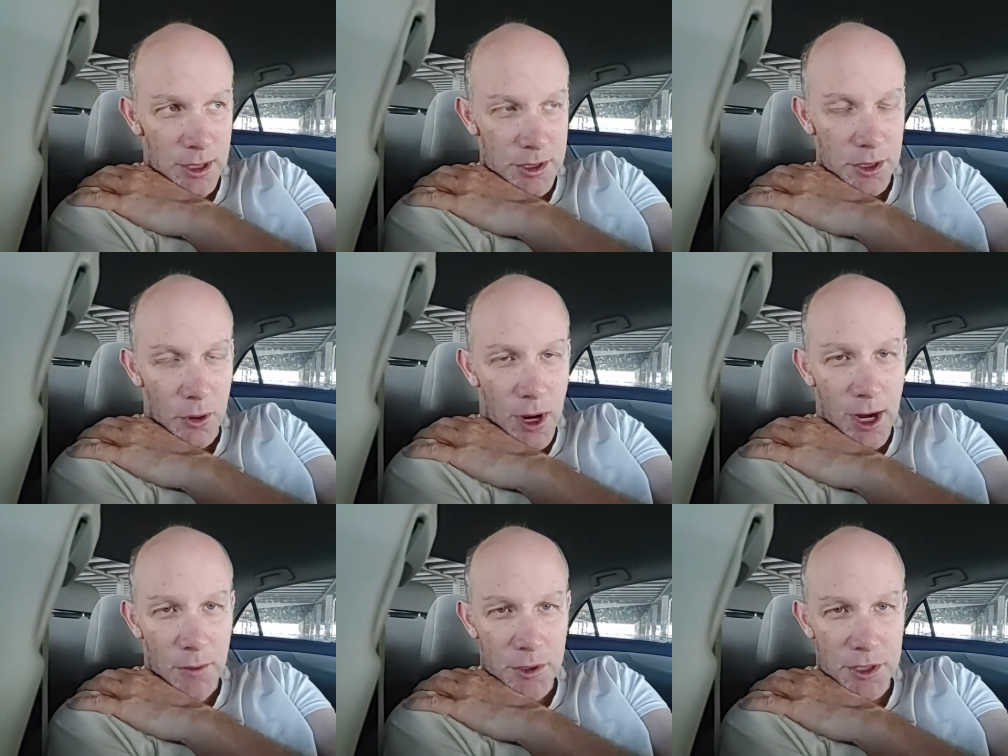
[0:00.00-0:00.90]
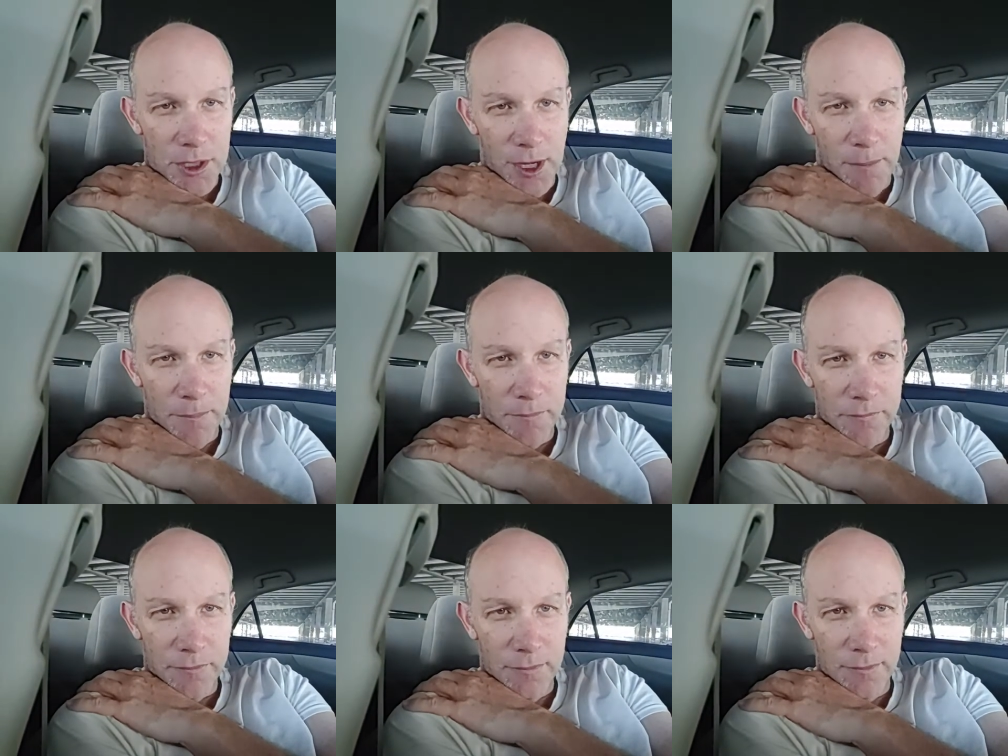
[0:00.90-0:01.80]
so I was um,
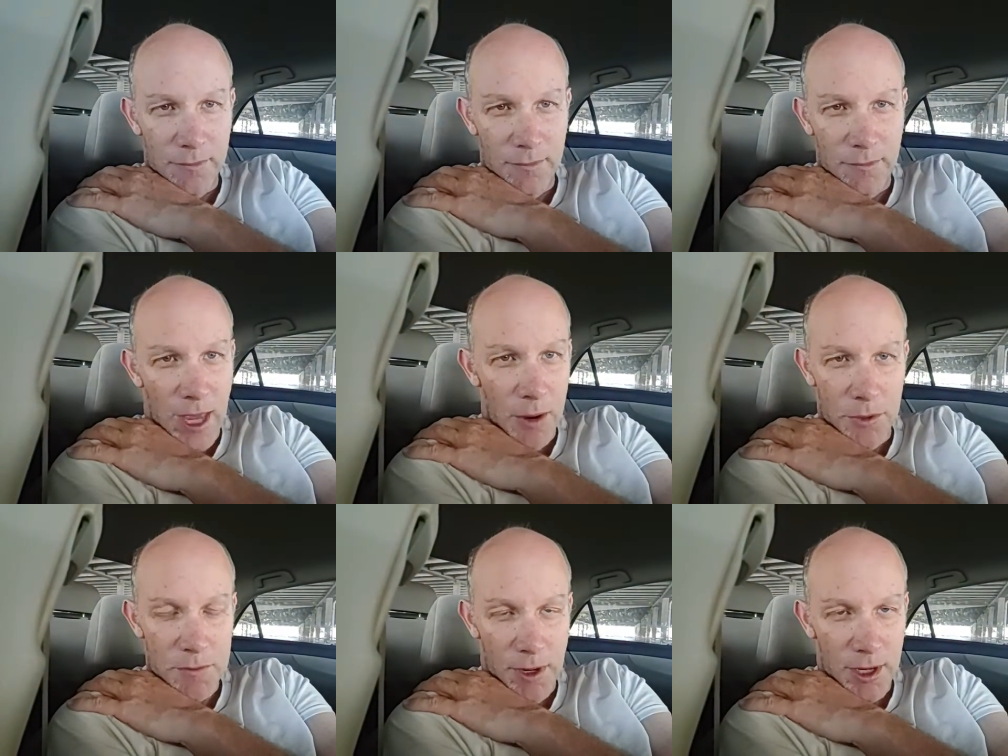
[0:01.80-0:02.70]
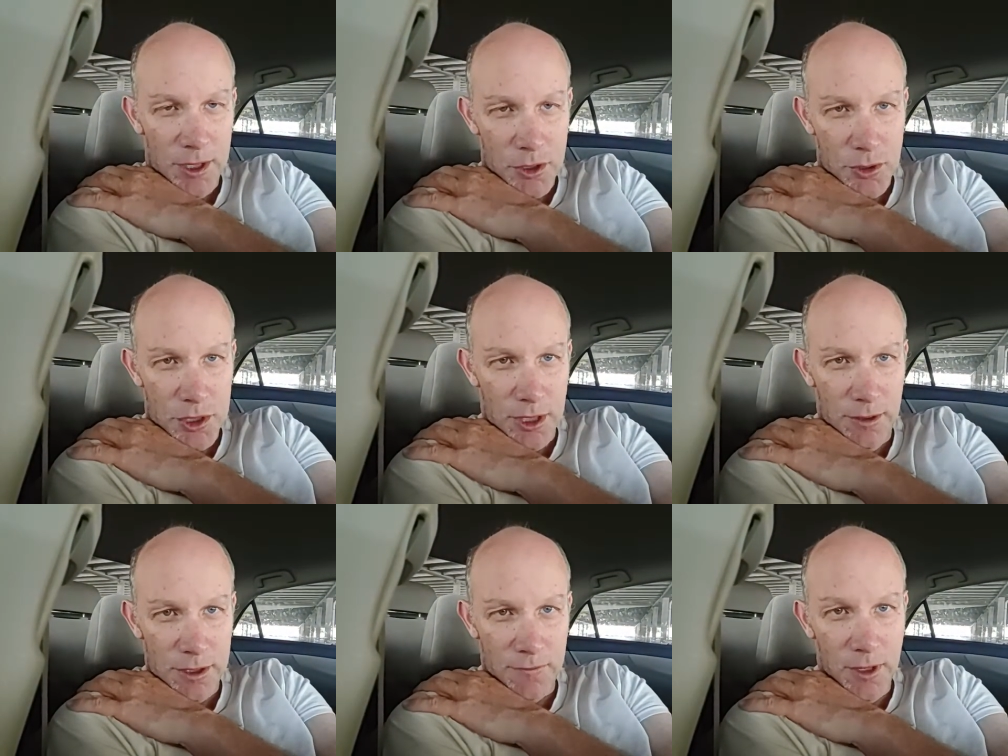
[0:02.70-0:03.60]
that was my interest in
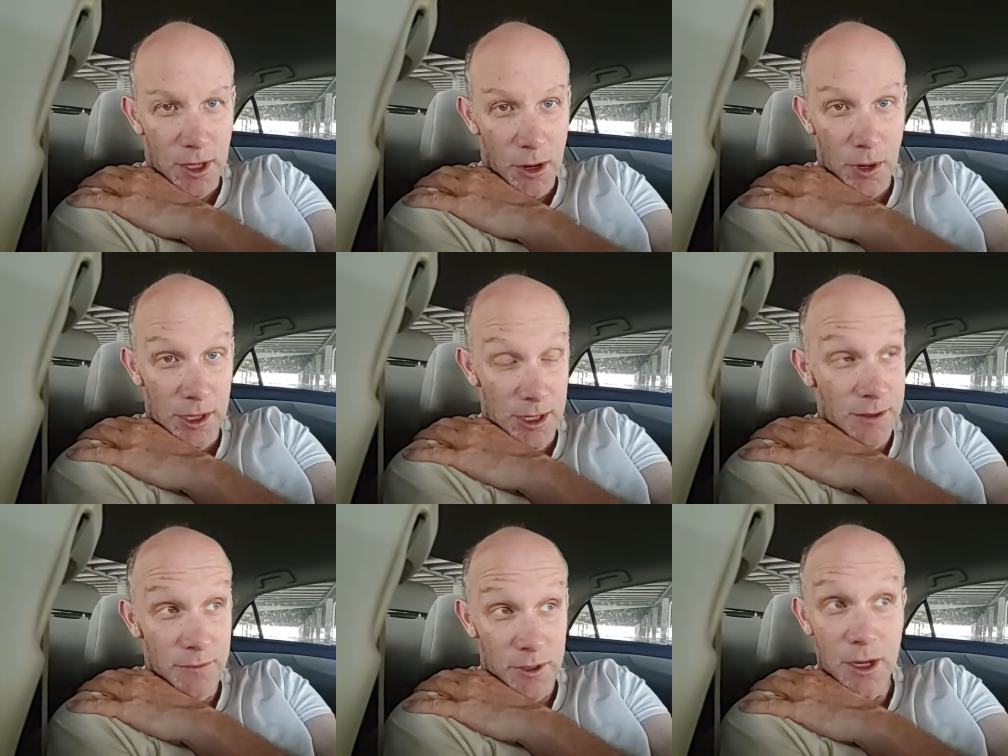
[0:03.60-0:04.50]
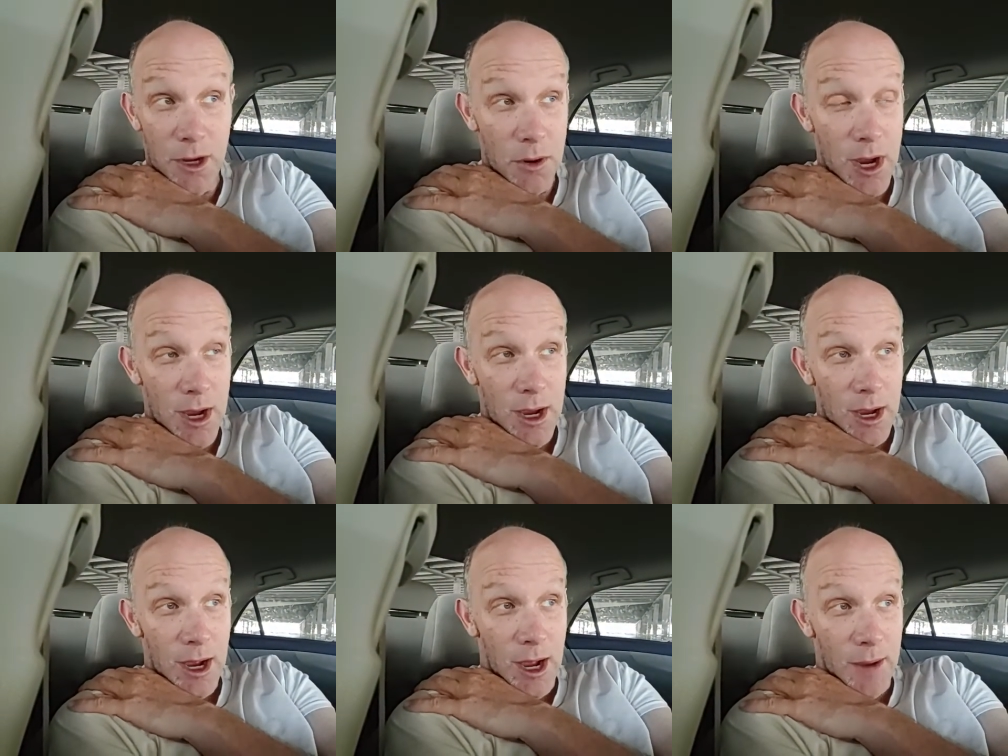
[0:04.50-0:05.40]
this video, and in the video.
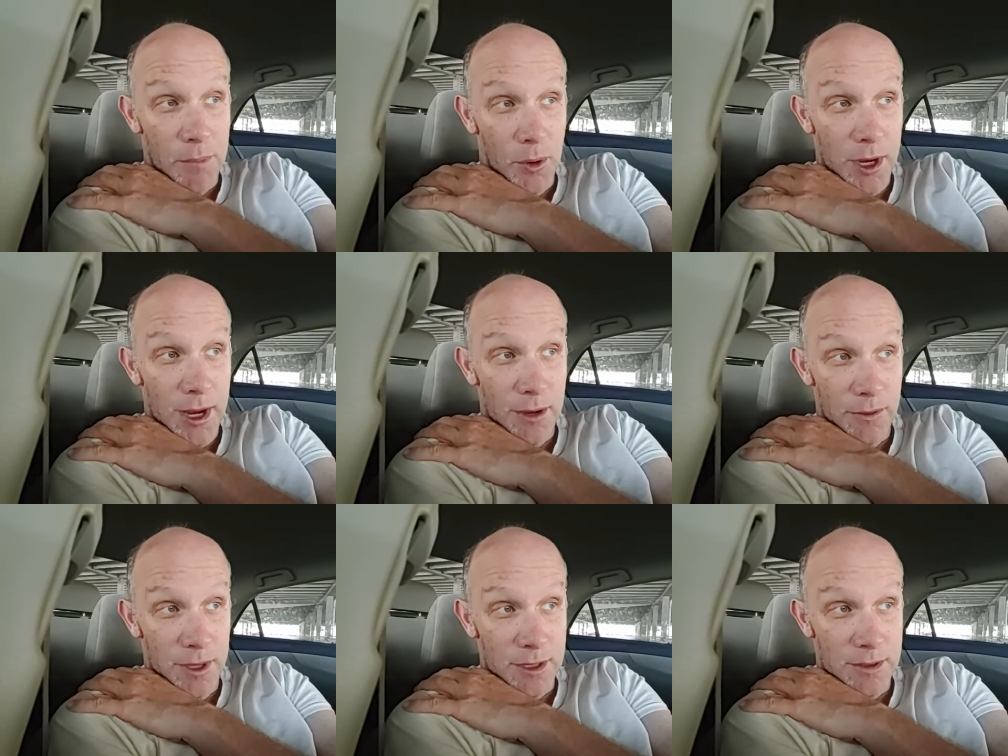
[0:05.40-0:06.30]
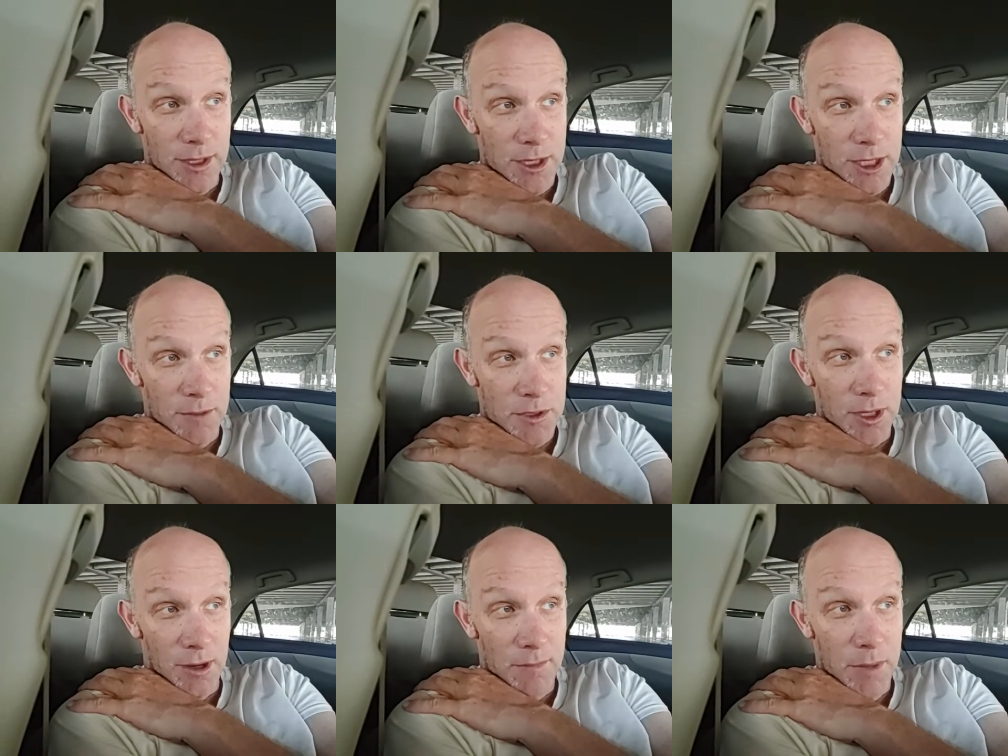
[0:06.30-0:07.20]
I point out that, that James
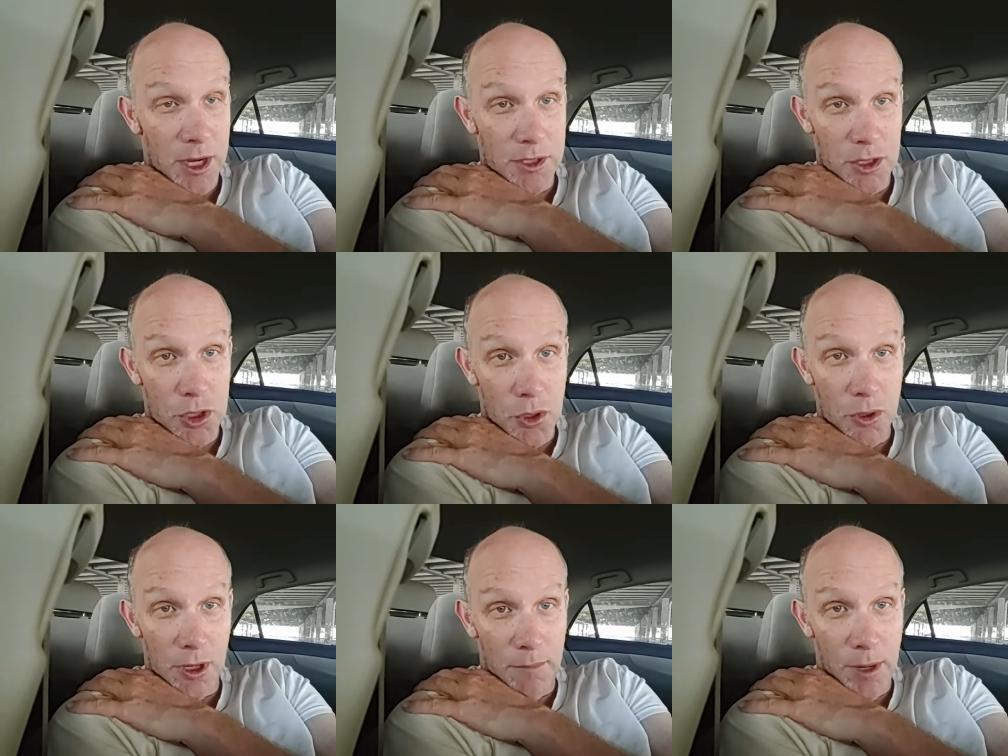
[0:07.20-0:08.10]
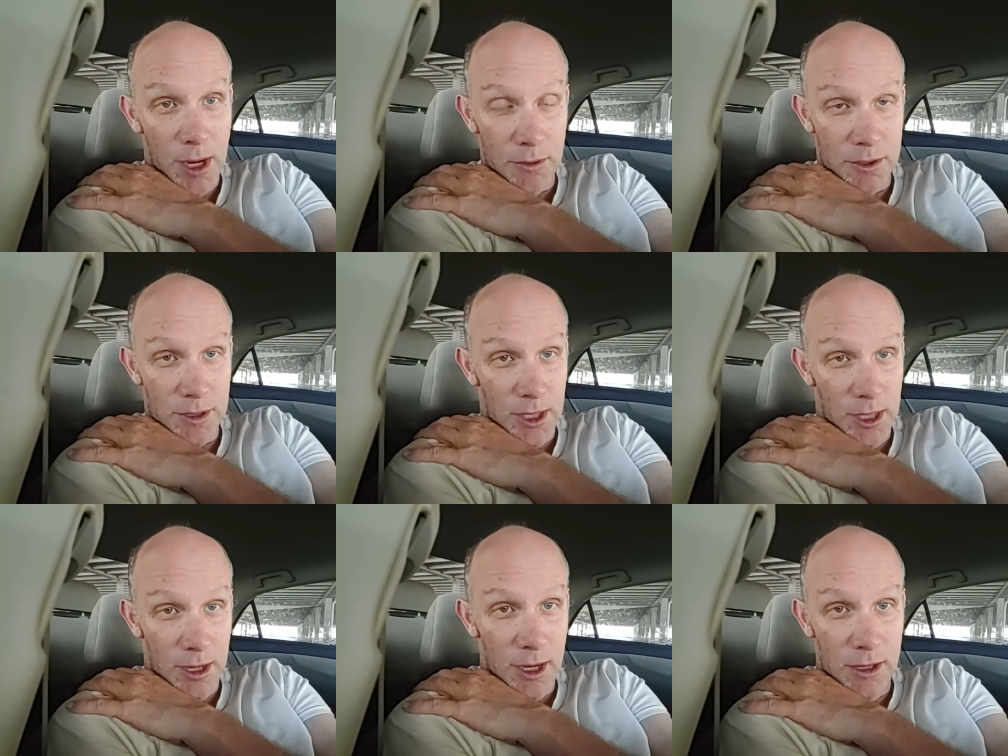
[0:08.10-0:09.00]
Gunn makes a joke about
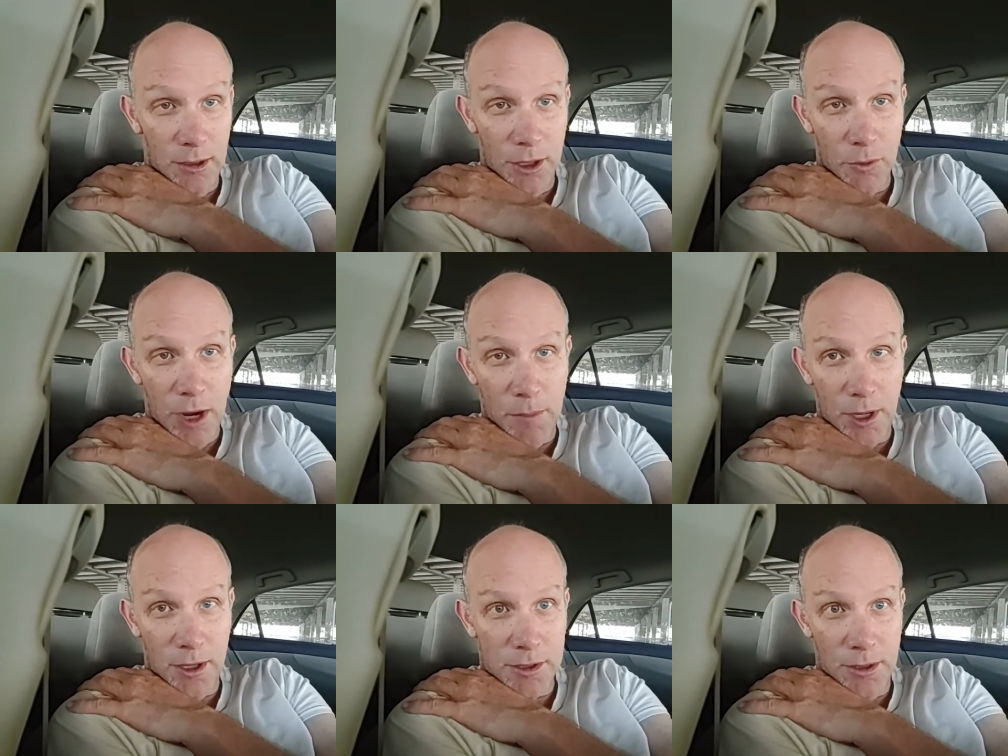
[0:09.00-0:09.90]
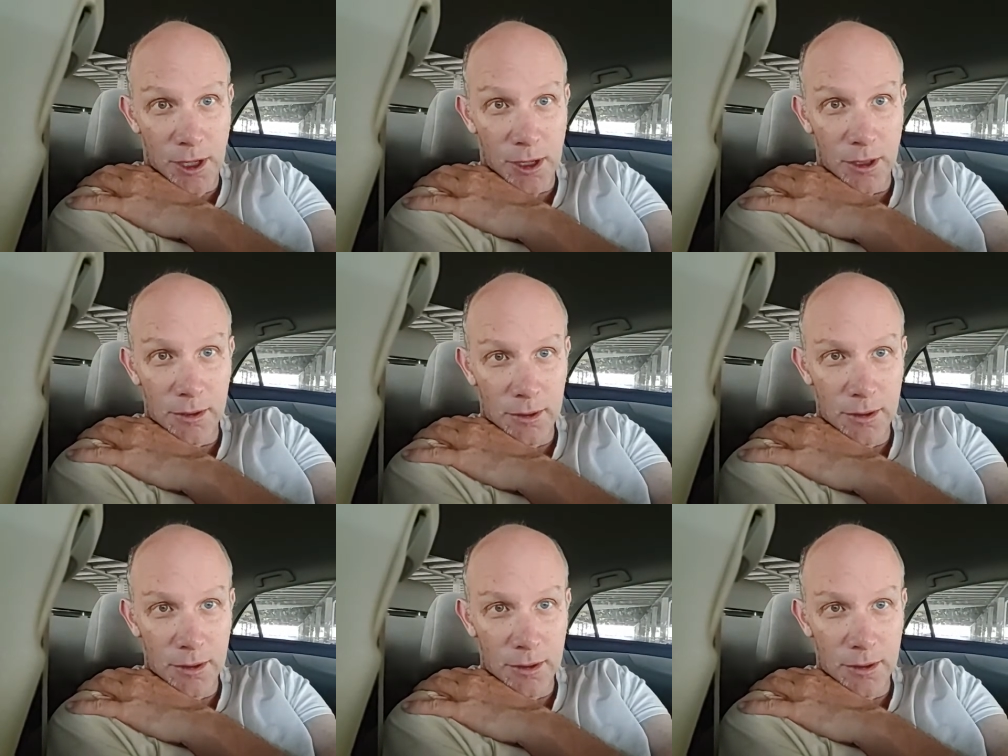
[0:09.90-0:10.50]
uh, anally raping his daughter